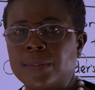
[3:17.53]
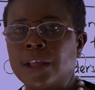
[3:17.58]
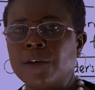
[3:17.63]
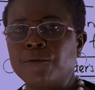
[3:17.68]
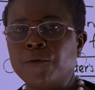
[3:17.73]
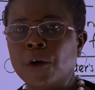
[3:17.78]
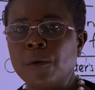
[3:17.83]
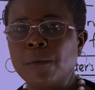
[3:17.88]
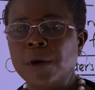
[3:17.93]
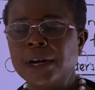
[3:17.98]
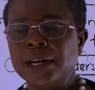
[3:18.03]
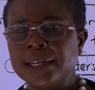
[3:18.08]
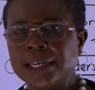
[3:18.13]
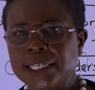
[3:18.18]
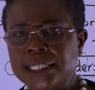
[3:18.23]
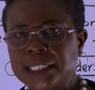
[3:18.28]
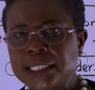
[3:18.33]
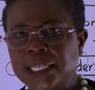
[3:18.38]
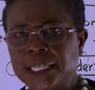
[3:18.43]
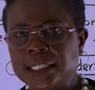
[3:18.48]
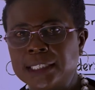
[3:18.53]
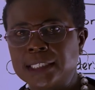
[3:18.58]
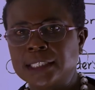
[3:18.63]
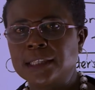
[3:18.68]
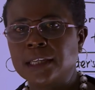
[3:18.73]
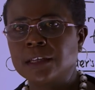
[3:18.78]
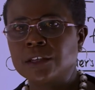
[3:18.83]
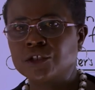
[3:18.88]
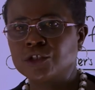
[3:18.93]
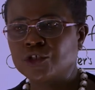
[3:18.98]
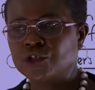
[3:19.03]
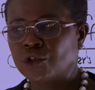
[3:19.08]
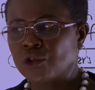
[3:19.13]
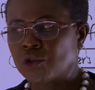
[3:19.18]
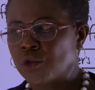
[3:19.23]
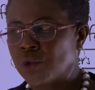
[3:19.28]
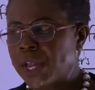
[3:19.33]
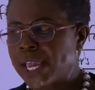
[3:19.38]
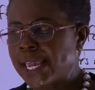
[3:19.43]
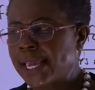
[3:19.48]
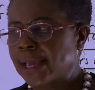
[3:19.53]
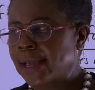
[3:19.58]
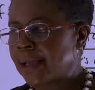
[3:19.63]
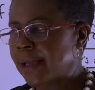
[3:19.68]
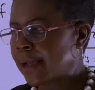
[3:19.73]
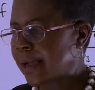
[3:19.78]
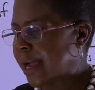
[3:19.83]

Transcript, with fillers: The formal greetings showing